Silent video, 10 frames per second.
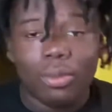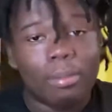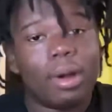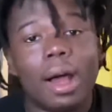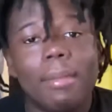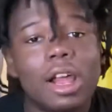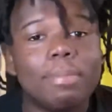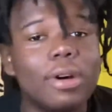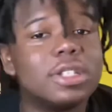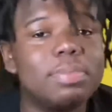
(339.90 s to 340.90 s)
Bro, I'm about to
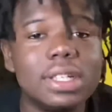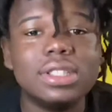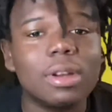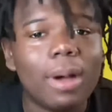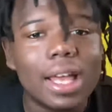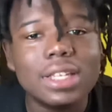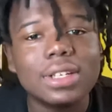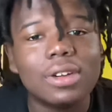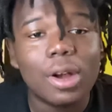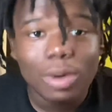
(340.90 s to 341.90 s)
post pictures on my
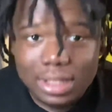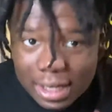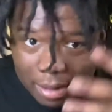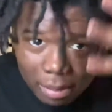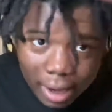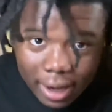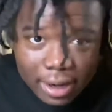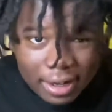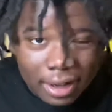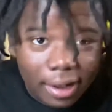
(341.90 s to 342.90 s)
Instagram once I get my hair
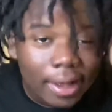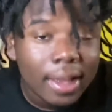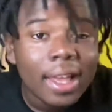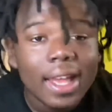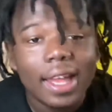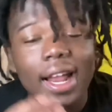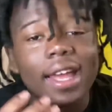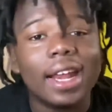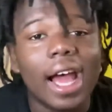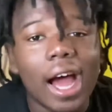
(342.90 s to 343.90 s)
done and I
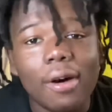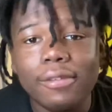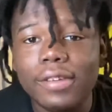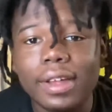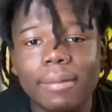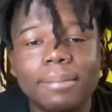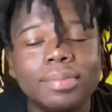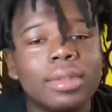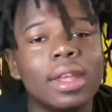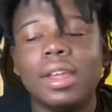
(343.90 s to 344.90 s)
get an outfit.
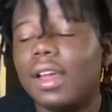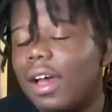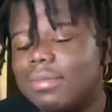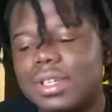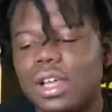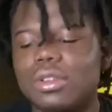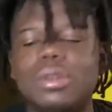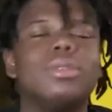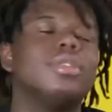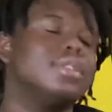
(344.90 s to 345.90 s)
I'm telling
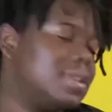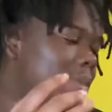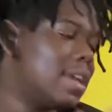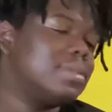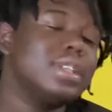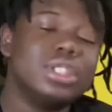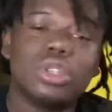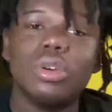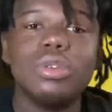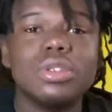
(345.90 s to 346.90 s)
you, to match with these
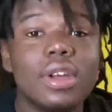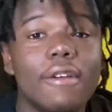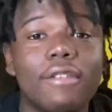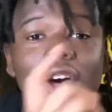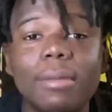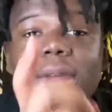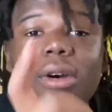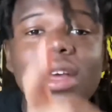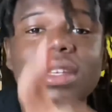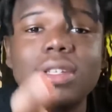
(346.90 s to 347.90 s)
shoes, follow me on
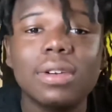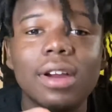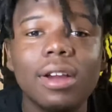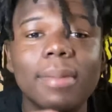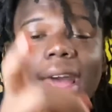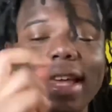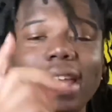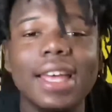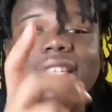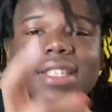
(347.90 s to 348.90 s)
Instagram at
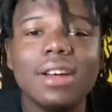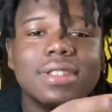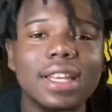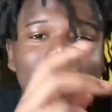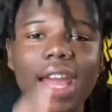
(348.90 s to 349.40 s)
KidCeltic,